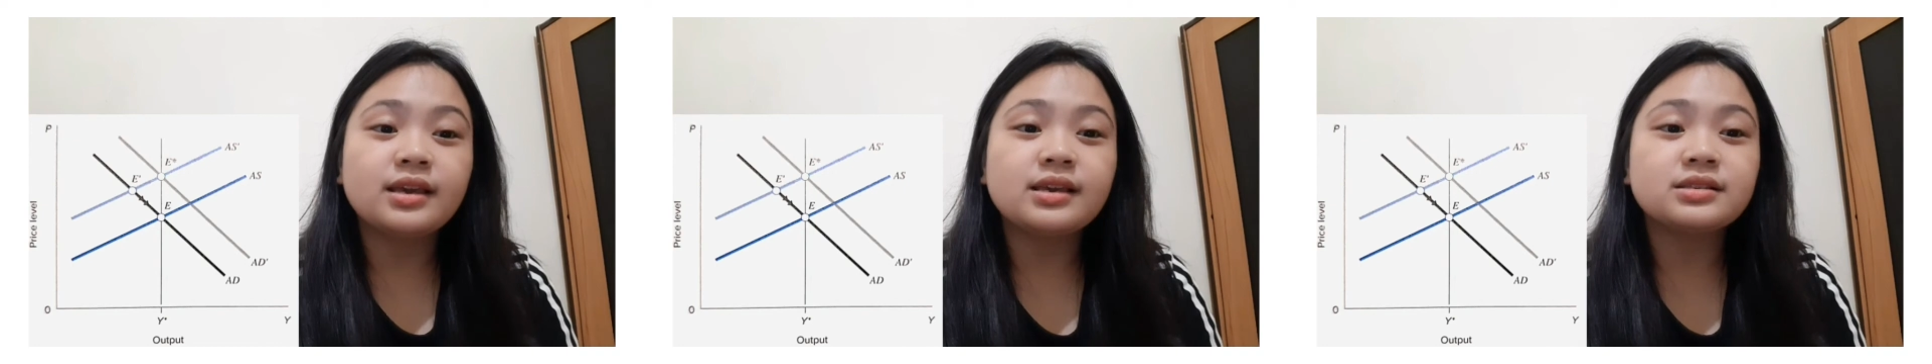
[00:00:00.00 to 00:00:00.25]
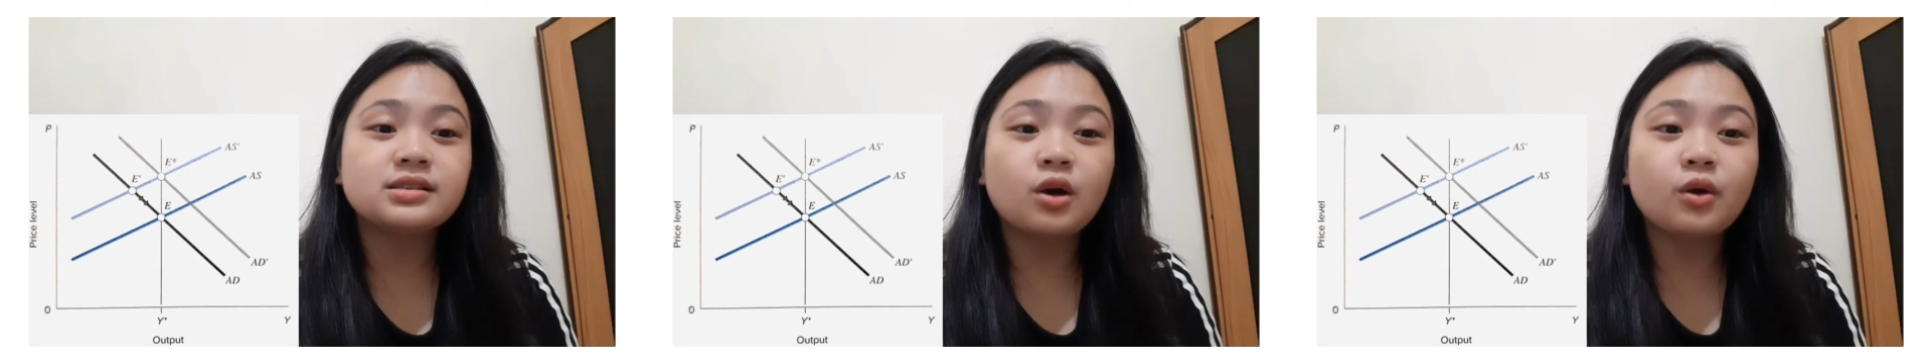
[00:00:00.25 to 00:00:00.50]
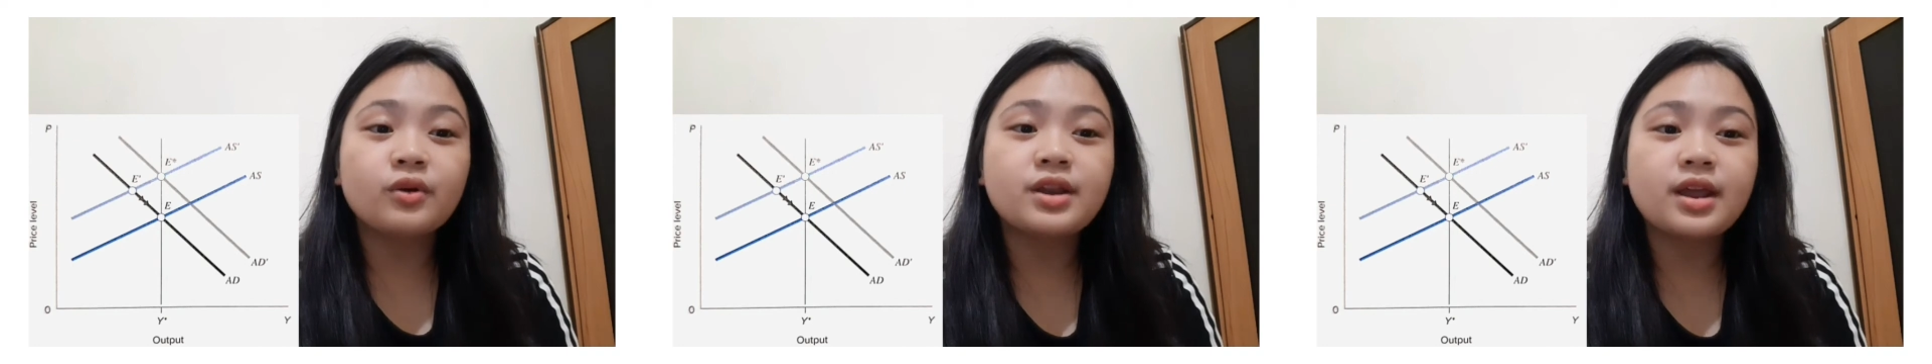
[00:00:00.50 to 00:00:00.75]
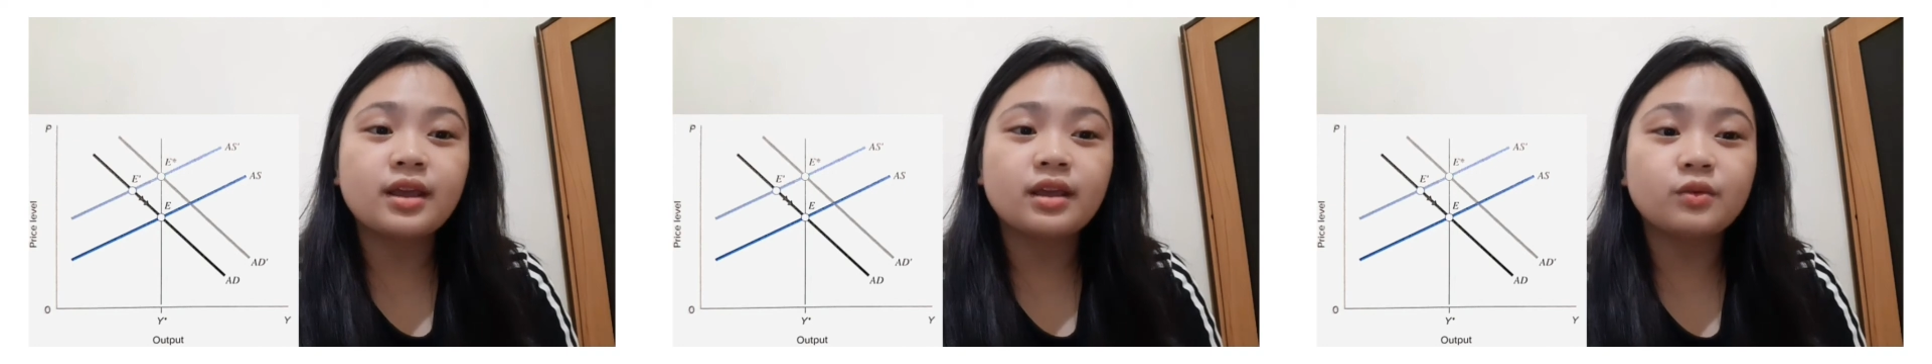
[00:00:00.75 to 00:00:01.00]
is lower
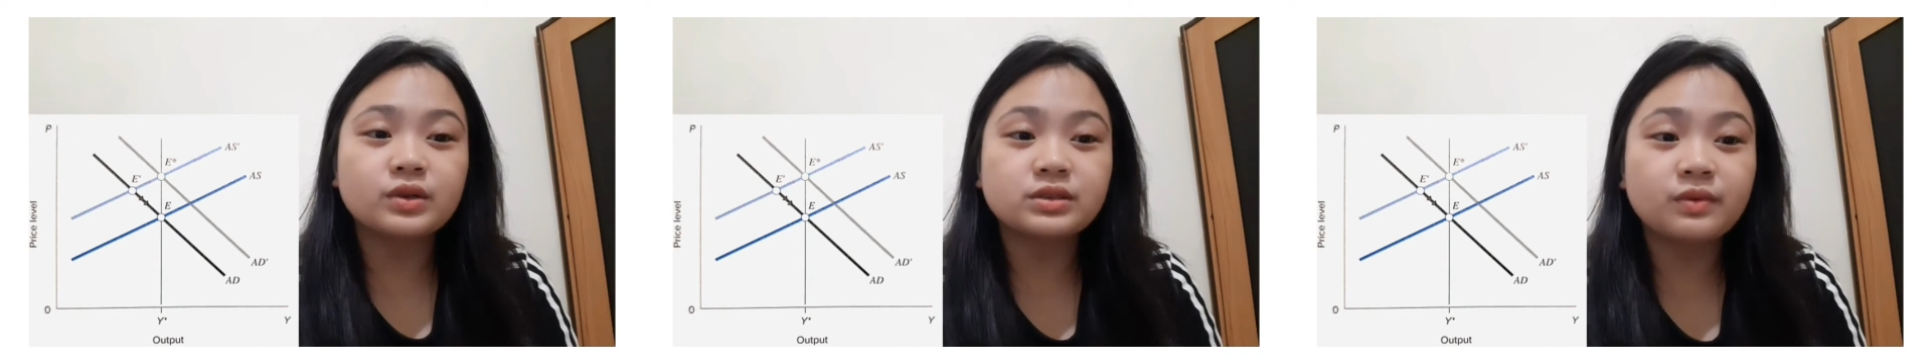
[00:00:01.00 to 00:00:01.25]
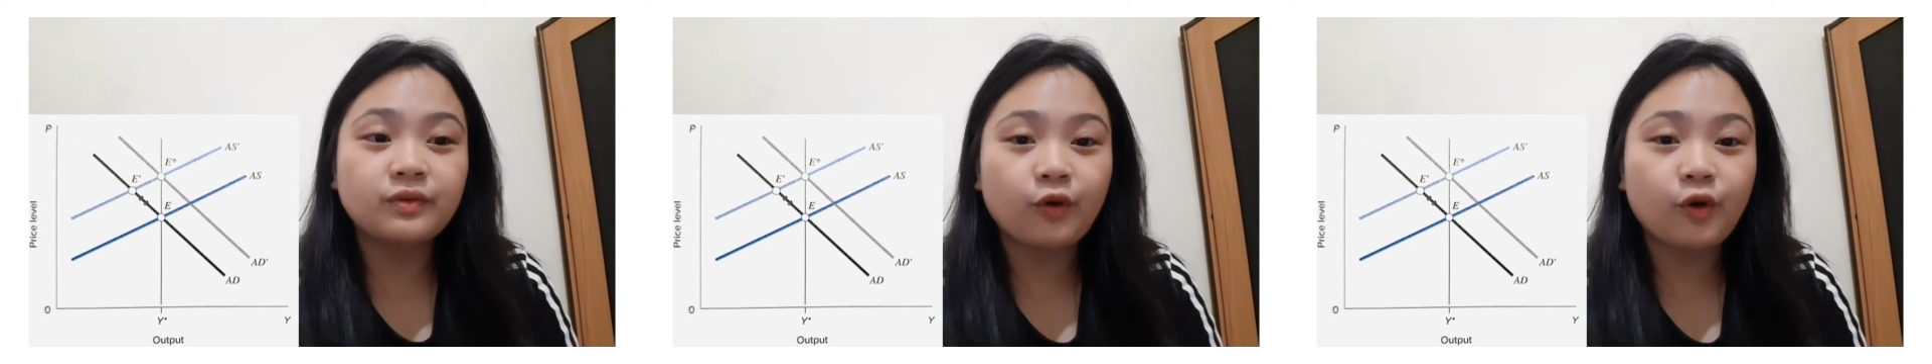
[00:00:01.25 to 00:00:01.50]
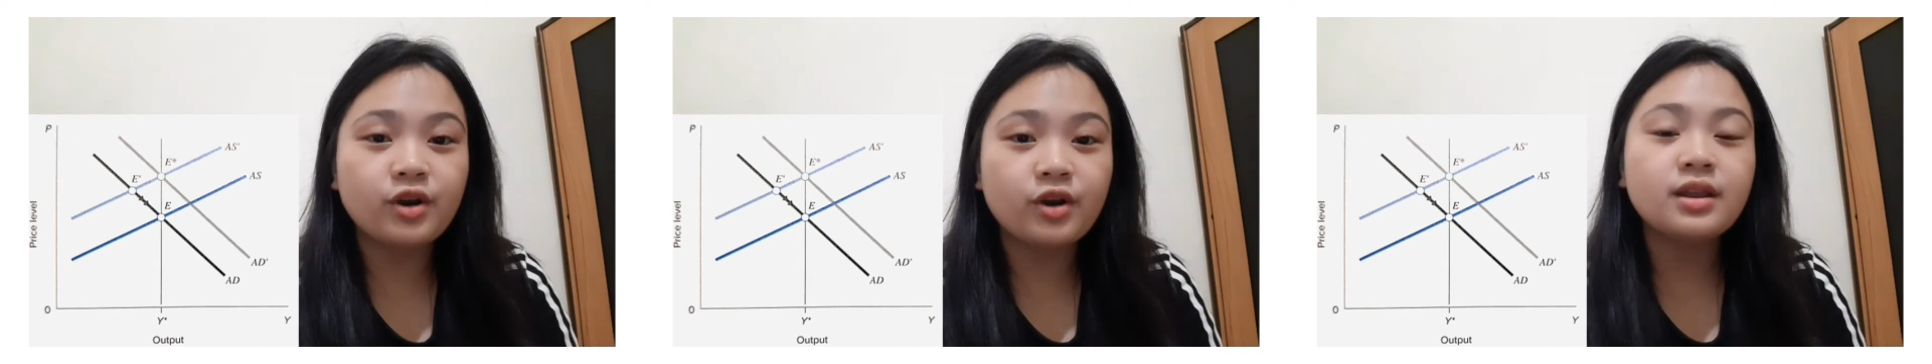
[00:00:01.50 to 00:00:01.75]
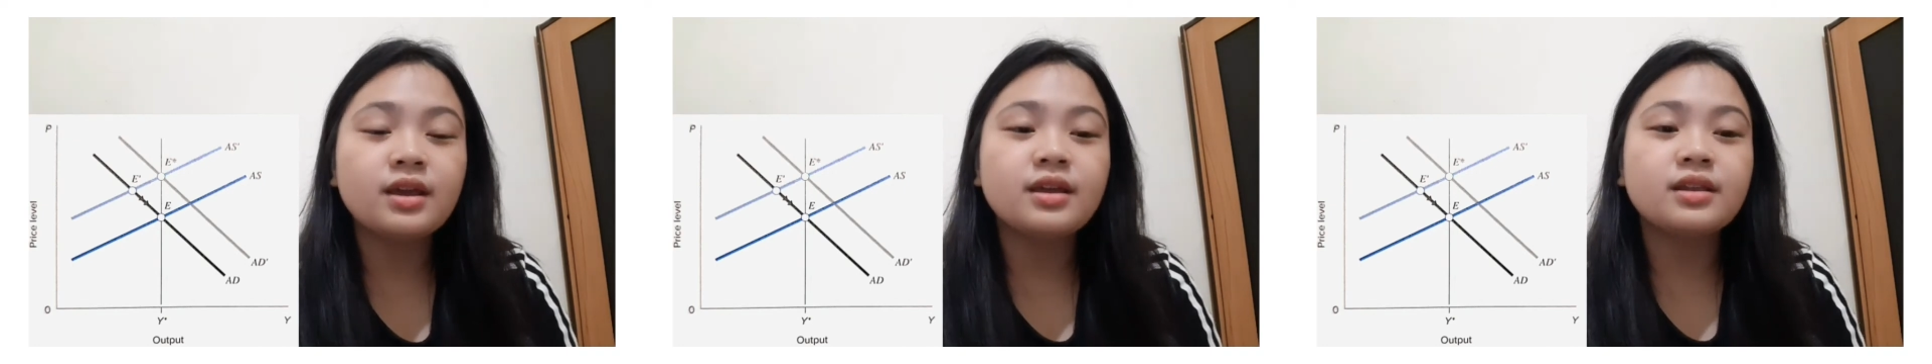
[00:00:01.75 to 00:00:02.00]
than it was before
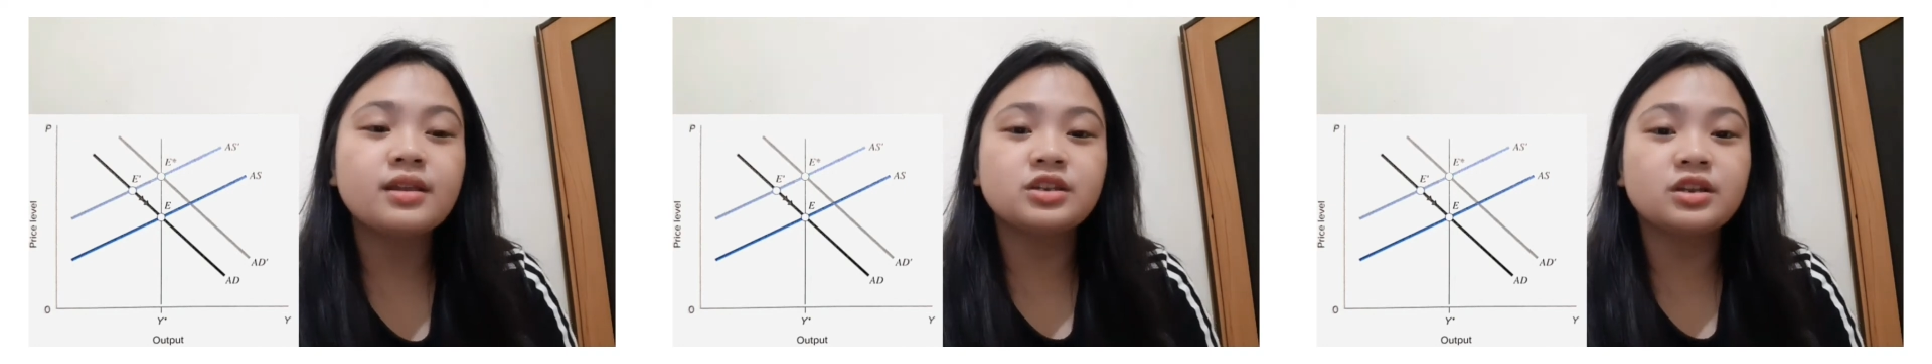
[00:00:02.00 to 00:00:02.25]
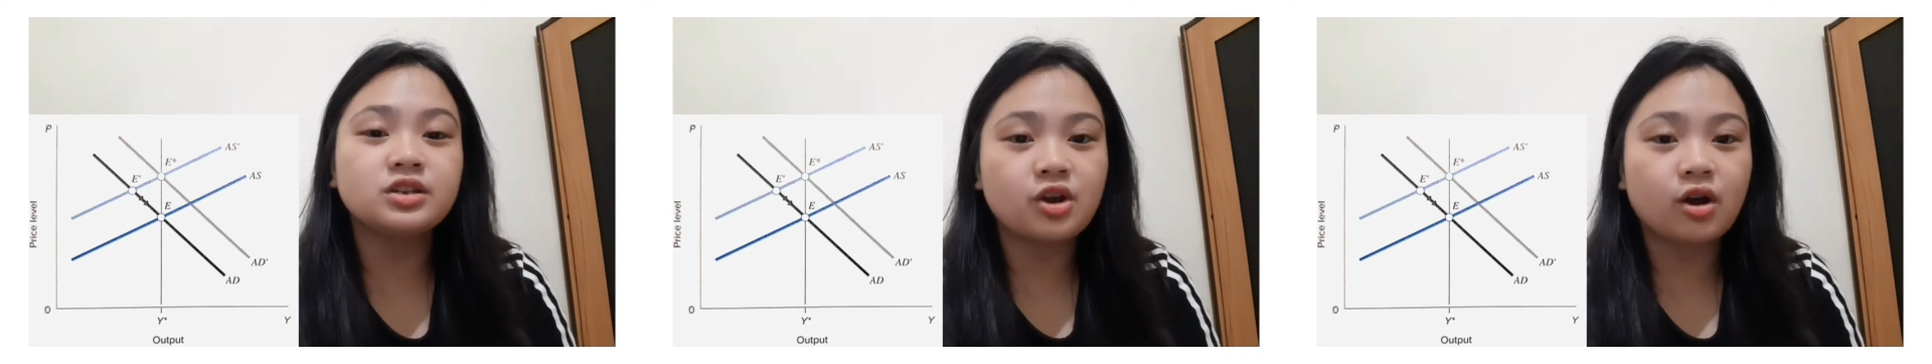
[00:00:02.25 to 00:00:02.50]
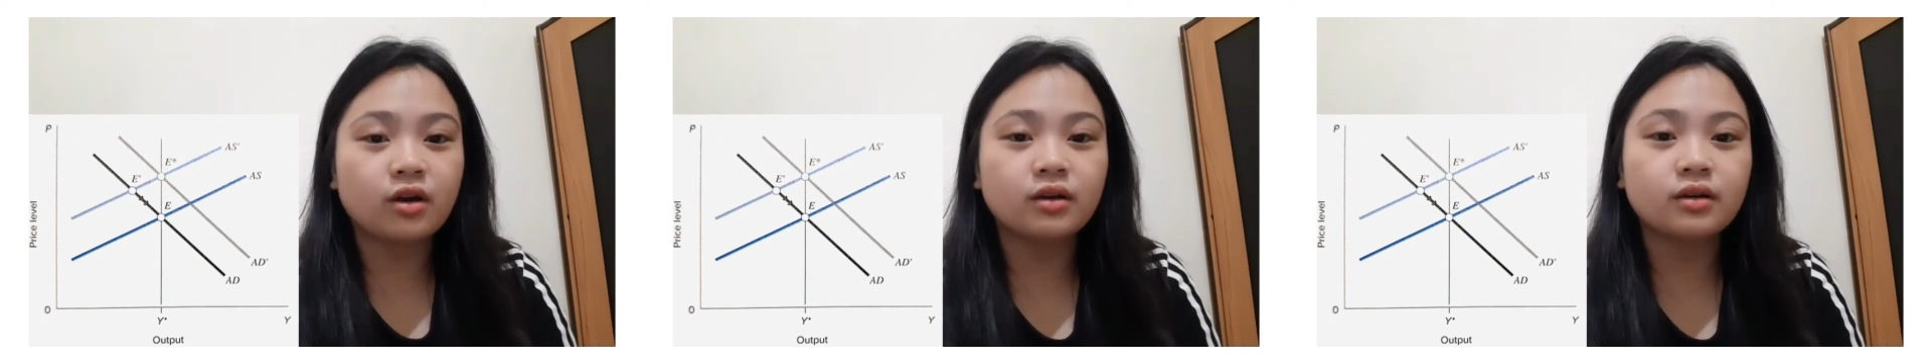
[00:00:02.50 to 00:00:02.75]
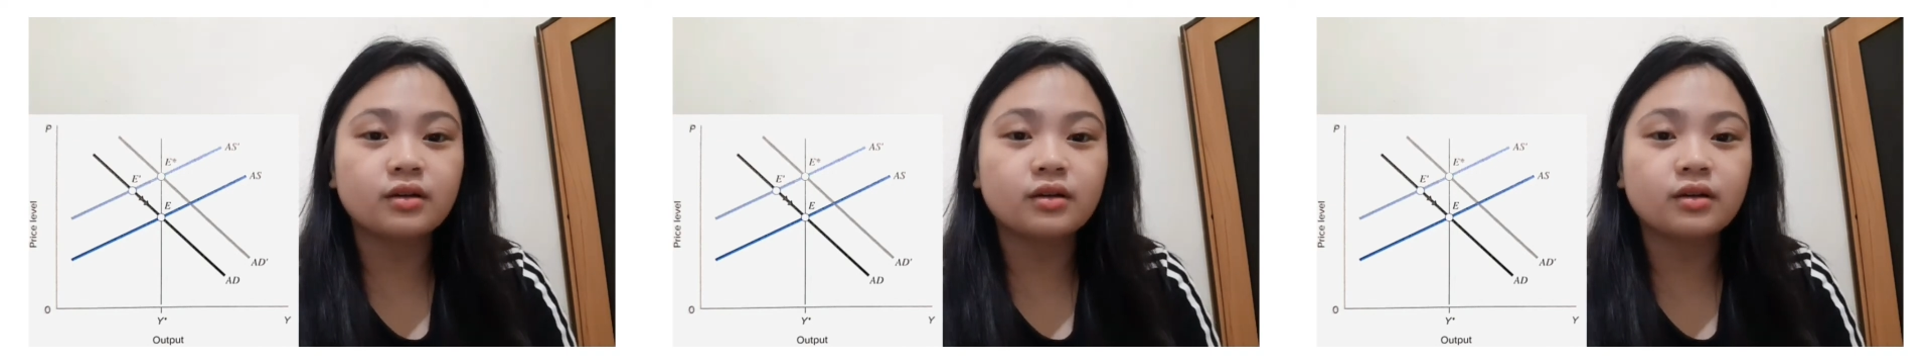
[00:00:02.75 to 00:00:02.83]
the shock.